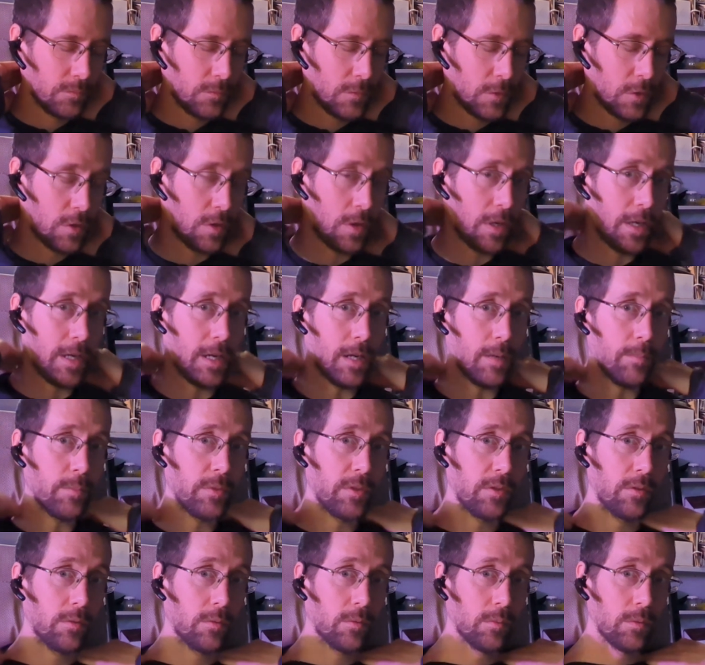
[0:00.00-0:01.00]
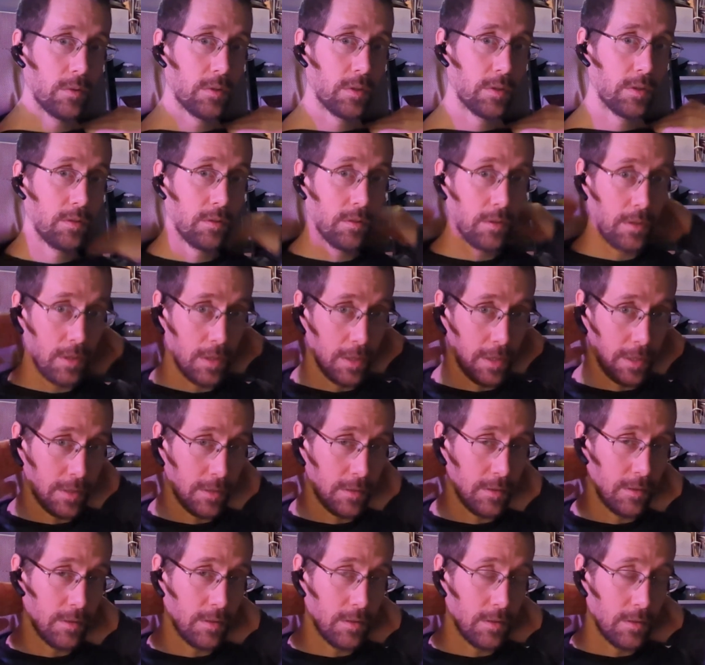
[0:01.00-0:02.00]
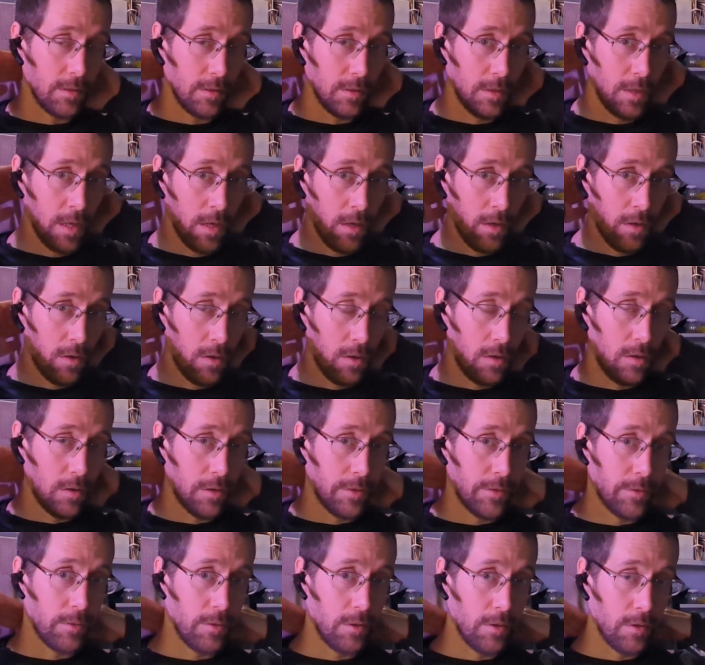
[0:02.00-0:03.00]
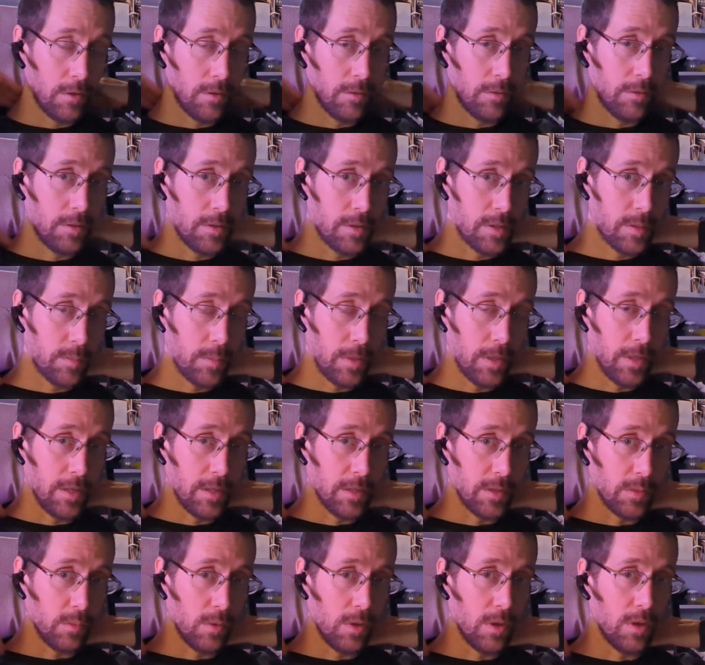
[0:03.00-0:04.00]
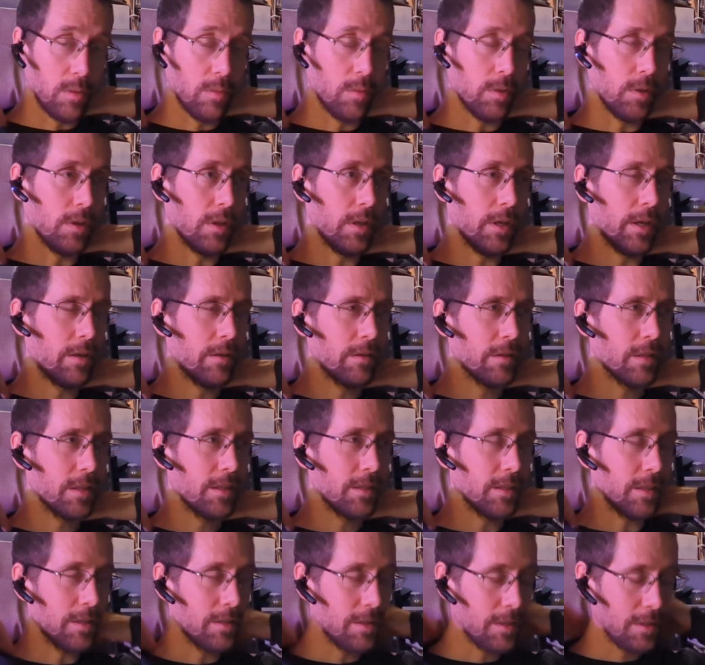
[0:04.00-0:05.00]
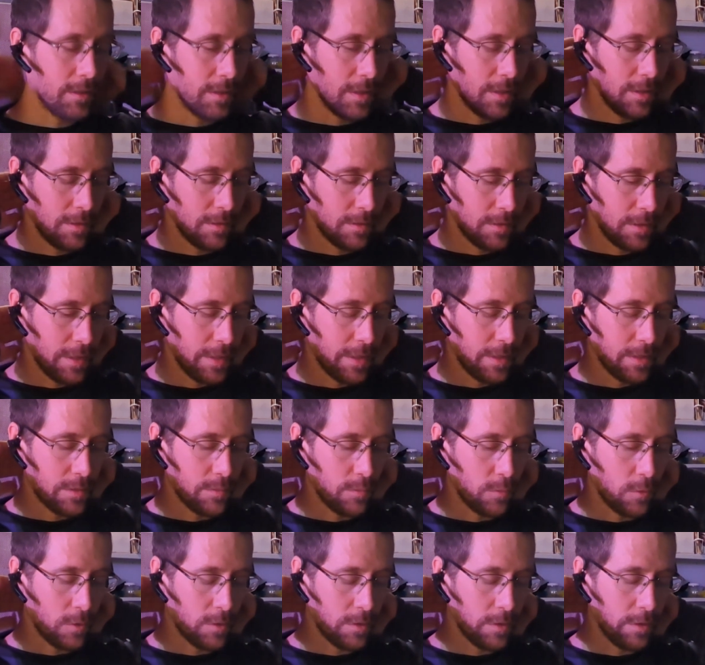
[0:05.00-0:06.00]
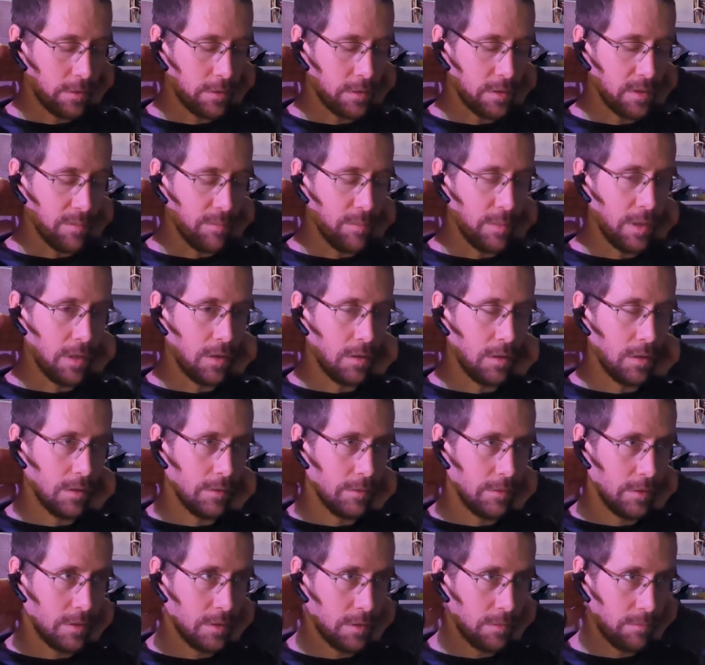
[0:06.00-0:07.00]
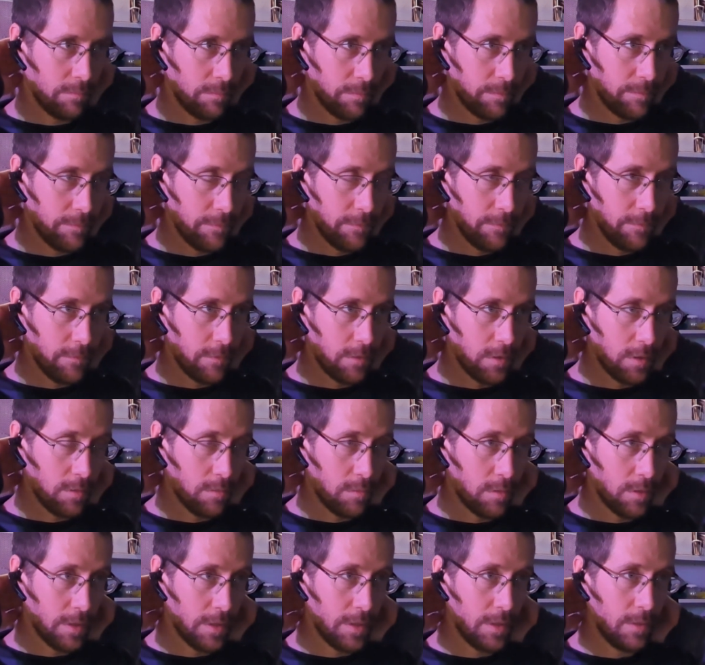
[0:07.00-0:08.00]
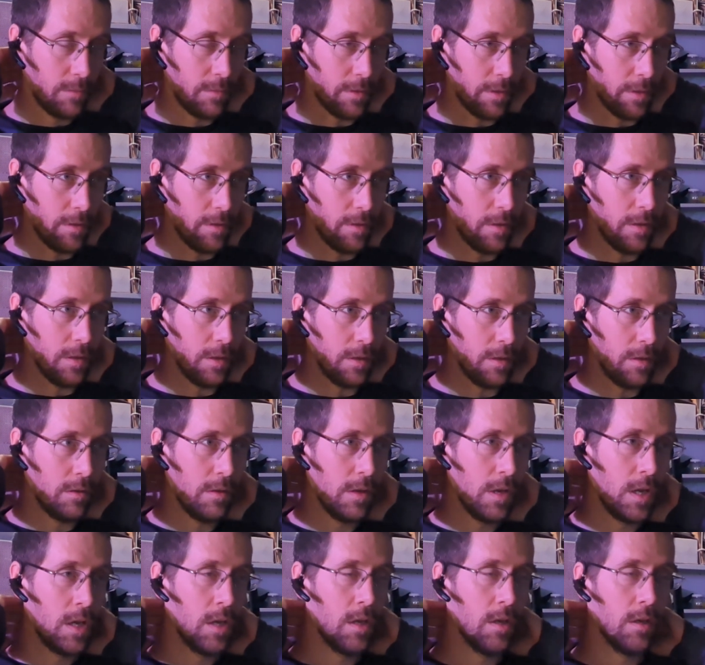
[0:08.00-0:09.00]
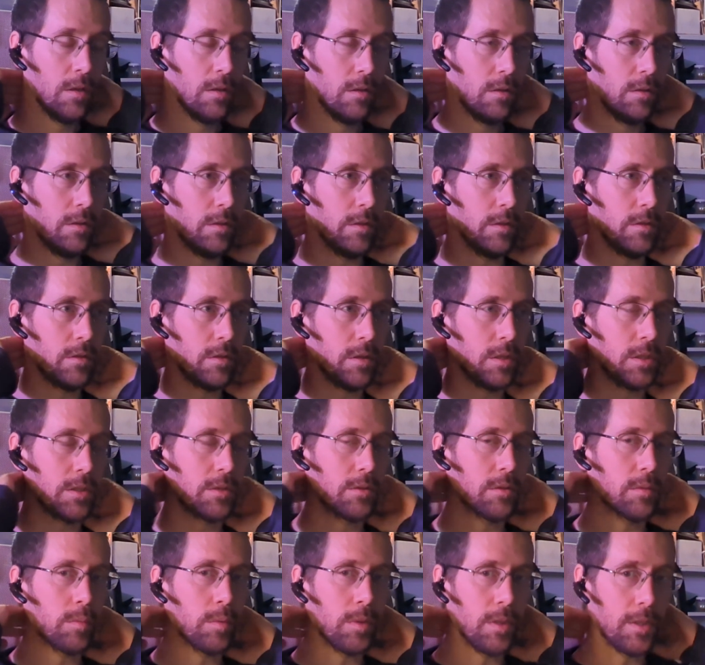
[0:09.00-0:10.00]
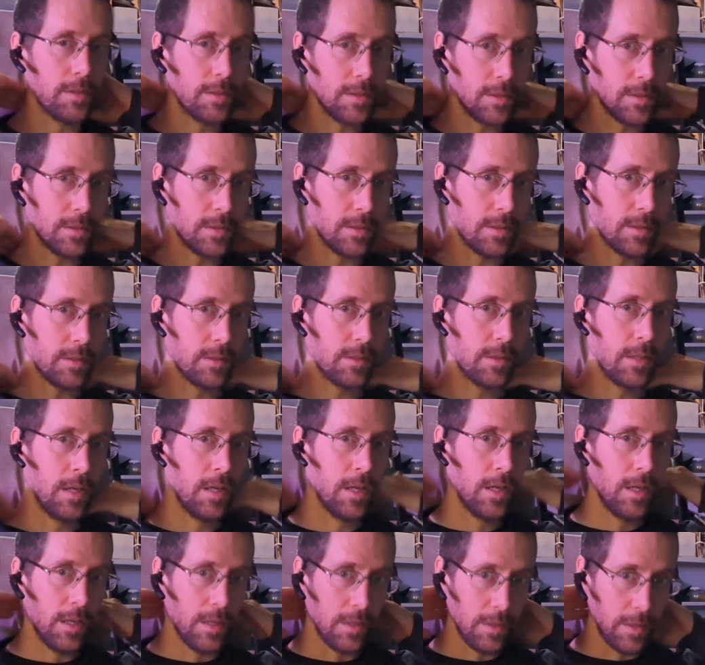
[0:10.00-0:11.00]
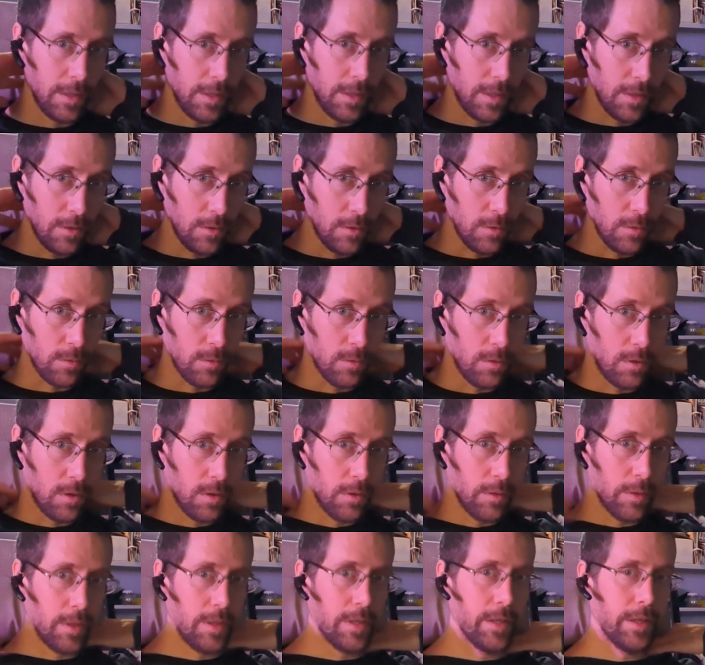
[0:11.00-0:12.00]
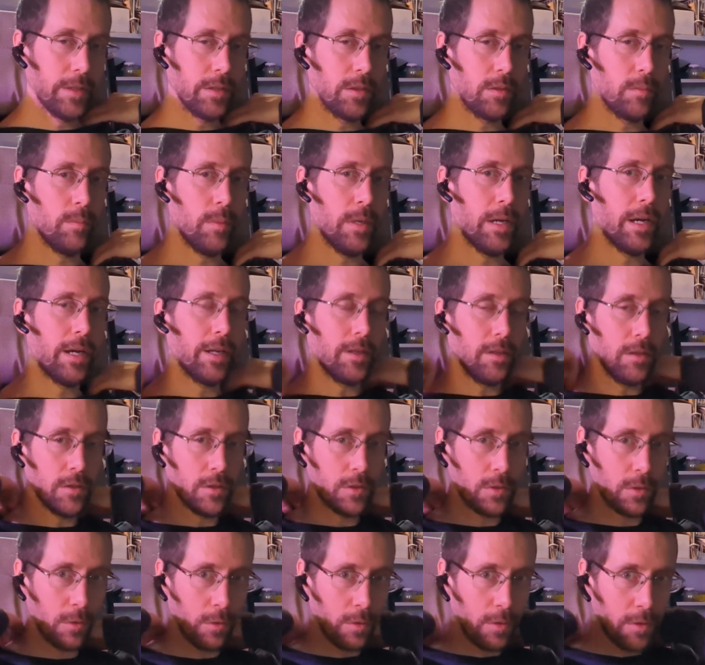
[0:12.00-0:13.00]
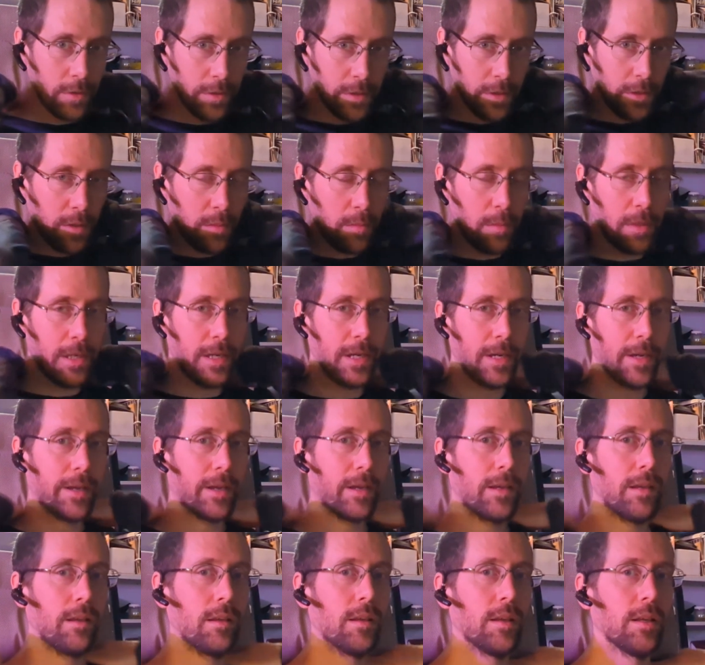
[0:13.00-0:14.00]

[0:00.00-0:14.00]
traps, which connect all through your spine as well. But I think they attach more towards the middle of your vertebrae rather than the transverse processes. And they go all the way down your back, your shoulders and your back.